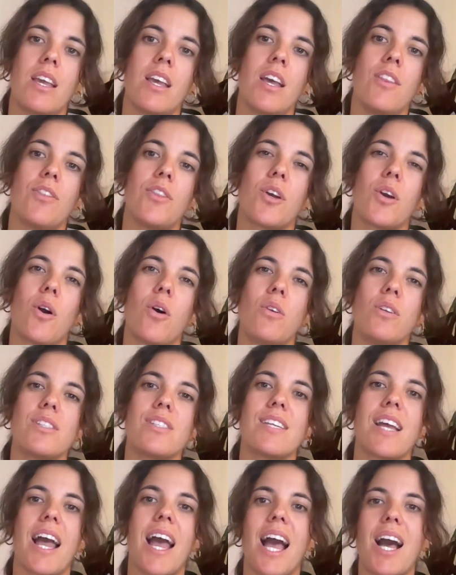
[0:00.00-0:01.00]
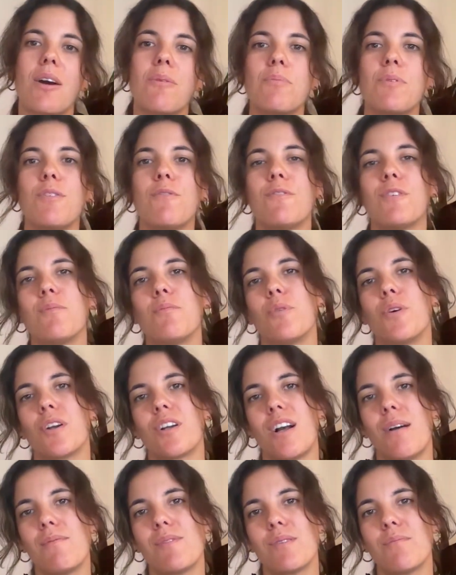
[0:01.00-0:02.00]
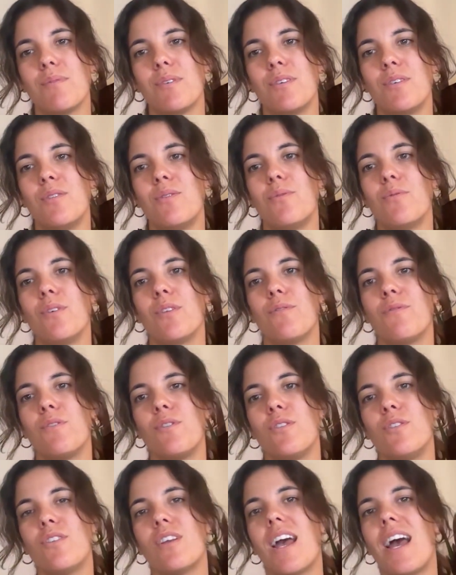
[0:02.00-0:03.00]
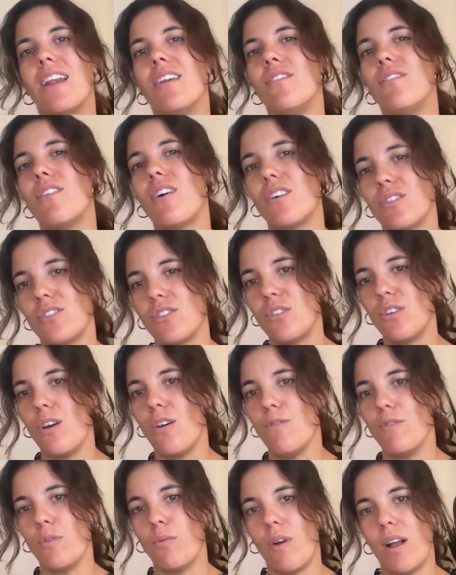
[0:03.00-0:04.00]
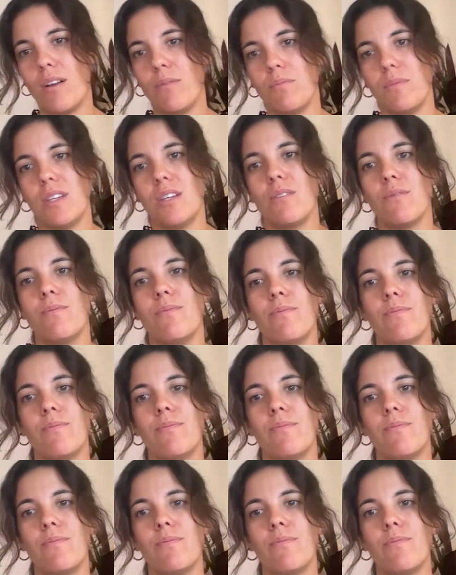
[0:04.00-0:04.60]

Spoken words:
The goal is to help you feel more comfortable with food and not to overwhelm you.